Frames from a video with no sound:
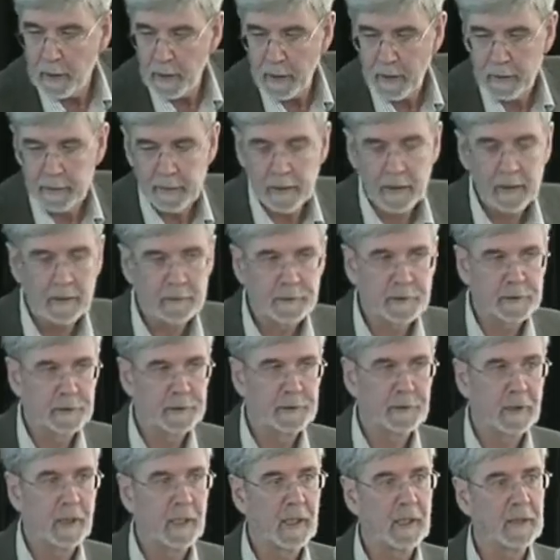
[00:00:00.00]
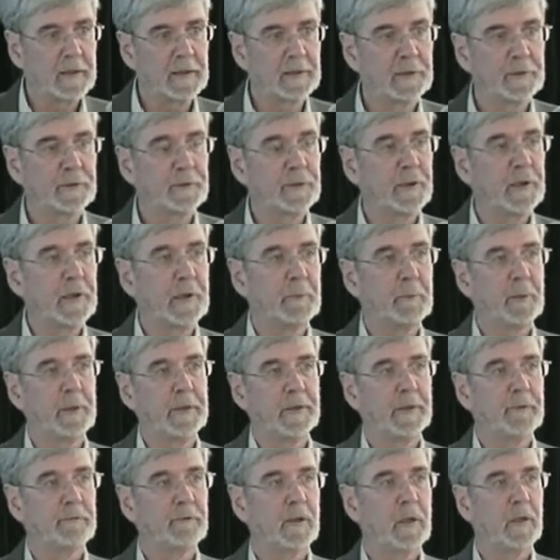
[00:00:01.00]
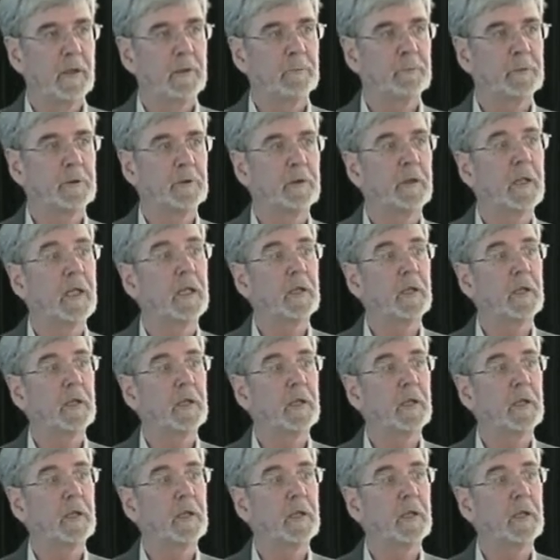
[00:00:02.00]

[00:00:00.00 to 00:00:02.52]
And our society has really been developed,